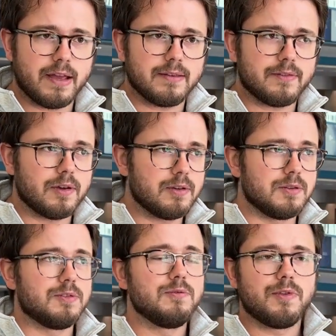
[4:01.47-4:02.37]
And so,
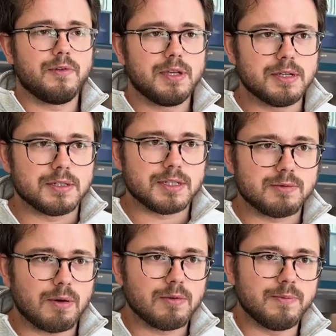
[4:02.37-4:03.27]
2 to 3 years is
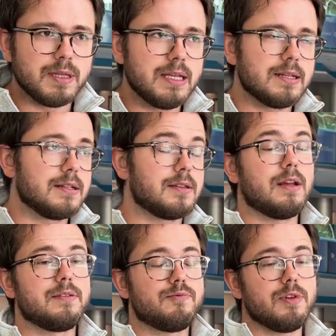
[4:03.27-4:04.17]
what would be needed.
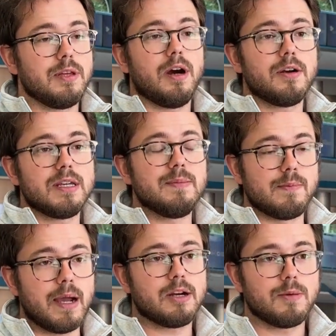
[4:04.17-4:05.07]
It's really hard to keep a
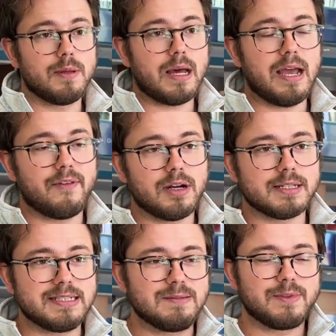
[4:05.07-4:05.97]
microbe alive on a
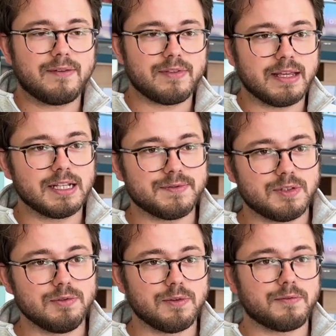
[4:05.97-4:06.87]
seed with everything else for
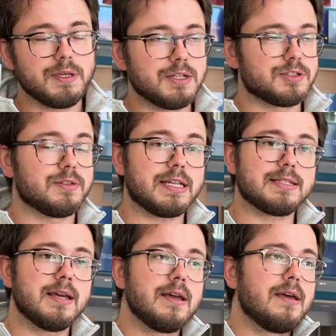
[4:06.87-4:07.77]
2 to 3 years. So
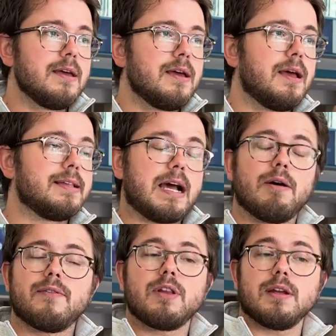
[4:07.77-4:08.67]
it's
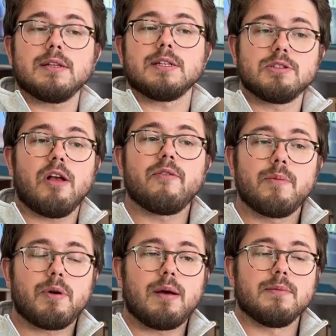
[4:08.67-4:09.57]
however not an
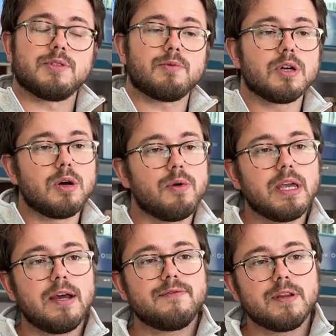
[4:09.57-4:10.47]
unsolvable problem. So we're
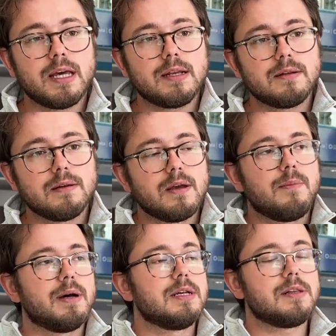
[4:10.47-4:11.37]
going after that,
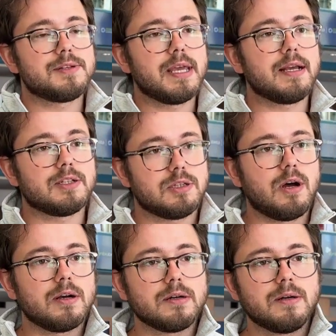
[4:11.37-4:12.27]
but it'll take us
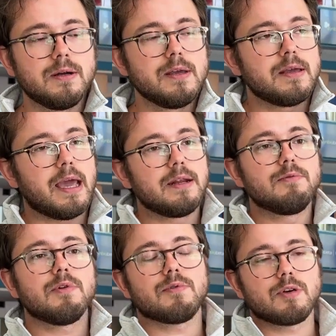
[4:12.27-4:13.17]
longer, and it
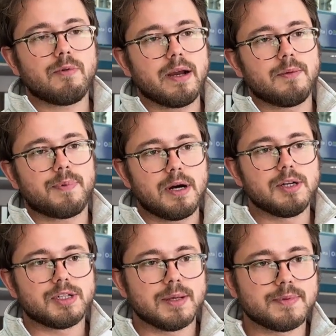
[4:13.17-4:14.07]
will require
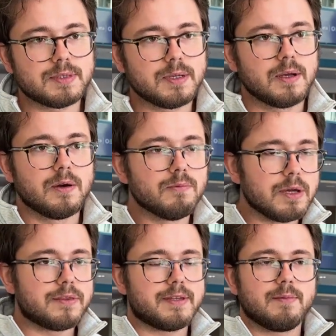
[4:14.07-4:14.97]
partnerships
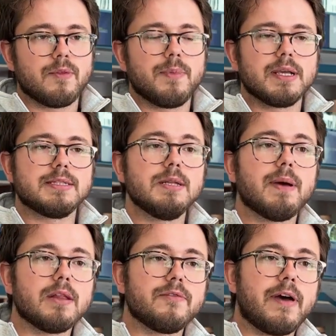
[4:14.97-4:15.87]
with some of the big seed
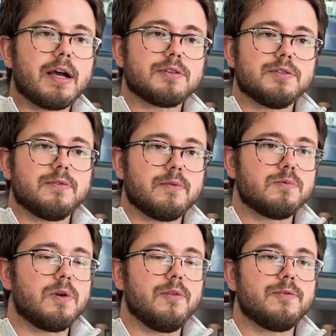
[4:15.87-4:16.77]
manufacturers of the
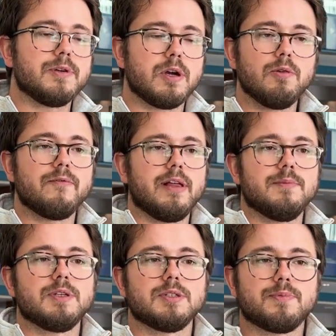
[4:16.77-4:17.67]
world to
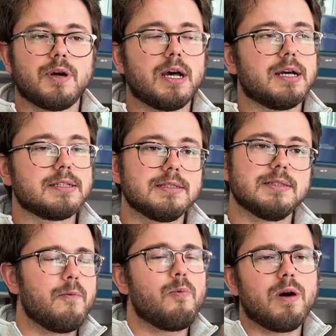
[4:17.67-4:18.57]
co-develop such a product.
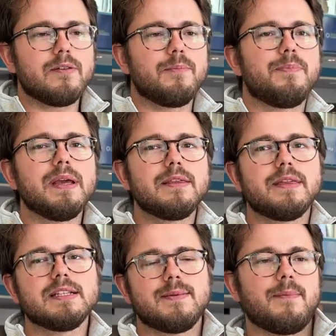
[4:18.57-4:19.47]
One of the big
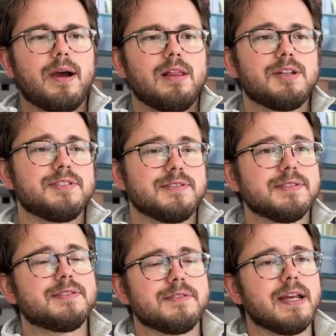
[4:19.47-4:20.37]
things about biologicals
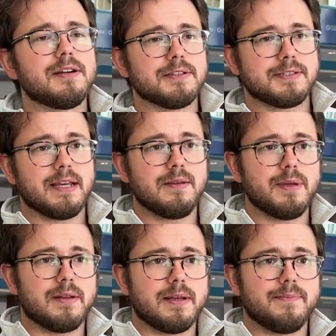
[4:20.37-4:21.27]
is their inherent
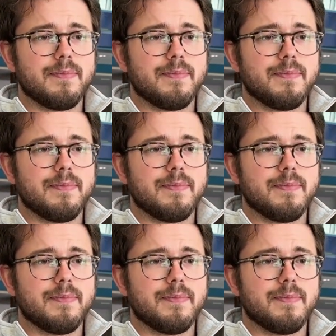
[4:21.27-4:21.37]
scalability.